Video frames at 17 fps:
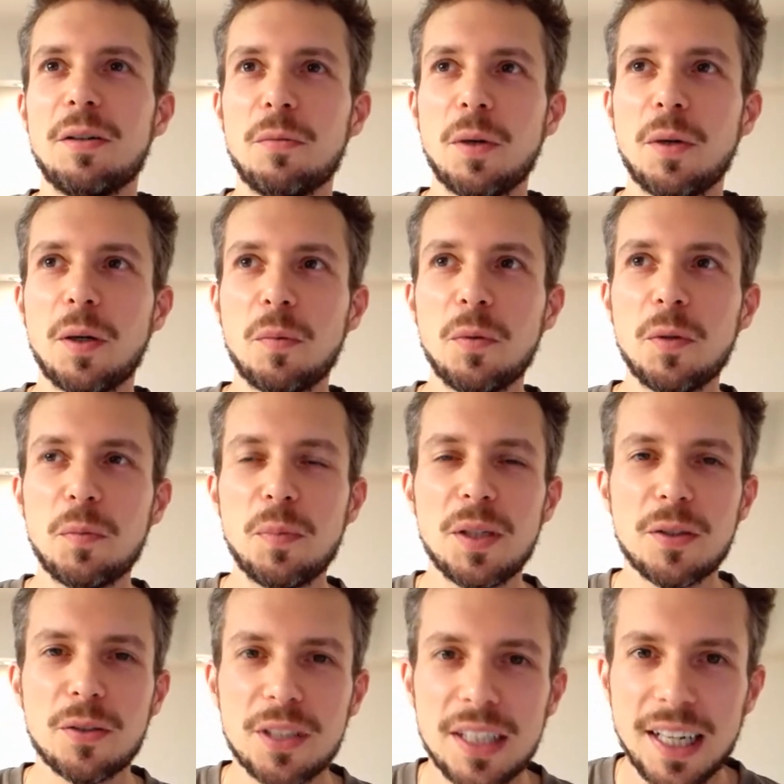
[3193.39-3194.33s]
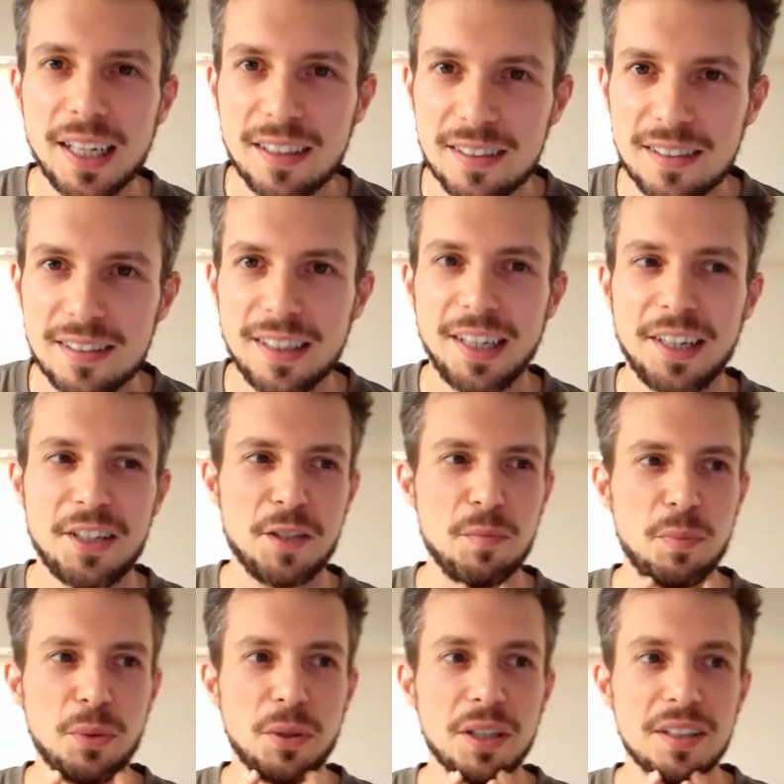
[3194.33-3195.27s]
what would be your next
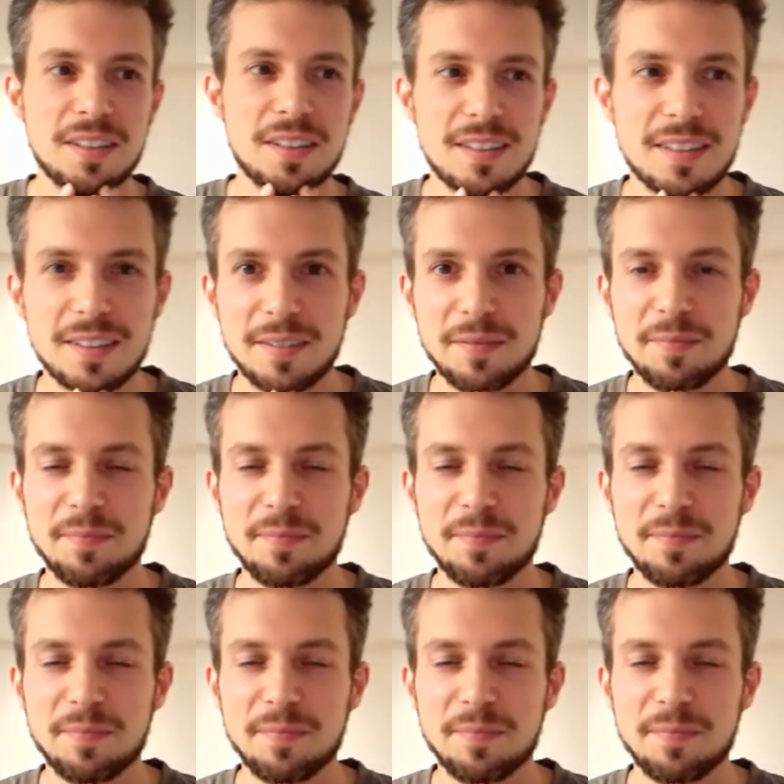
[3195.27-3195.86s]
action points?